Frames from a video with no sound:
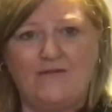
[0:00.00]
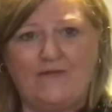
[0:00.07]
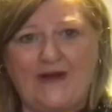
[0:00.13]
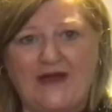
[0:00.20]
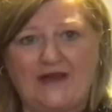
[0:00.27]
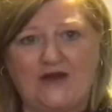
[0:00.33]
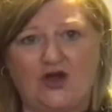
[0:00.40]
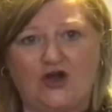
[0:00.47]

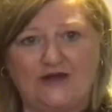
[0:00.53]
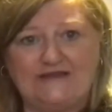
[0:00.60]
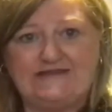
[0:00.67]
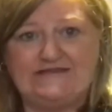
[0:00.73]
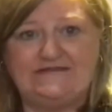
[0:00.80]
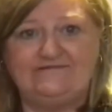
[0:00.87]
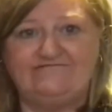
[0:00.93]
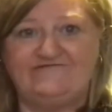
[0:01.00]
but I've
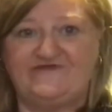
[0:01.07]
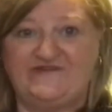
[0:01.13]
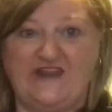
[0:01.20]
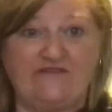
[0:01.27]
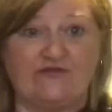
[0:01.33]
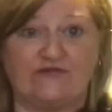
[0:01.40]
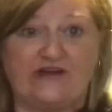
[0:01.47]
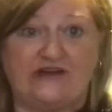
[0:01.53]

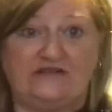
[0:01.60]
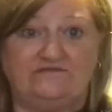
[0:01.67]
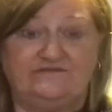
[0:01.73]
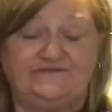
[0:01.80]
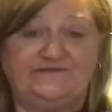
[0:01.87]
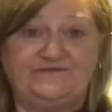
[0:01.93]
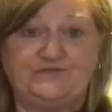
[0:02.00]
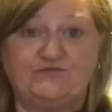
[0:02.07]
never written,
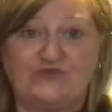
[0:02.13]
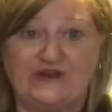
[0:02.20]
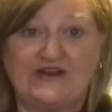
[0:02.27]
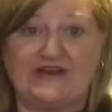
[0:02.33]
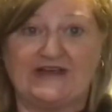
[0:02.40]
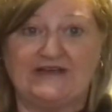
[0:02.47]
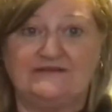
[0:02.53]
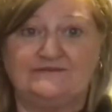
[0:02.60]

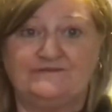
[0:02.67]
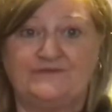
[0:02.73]
really,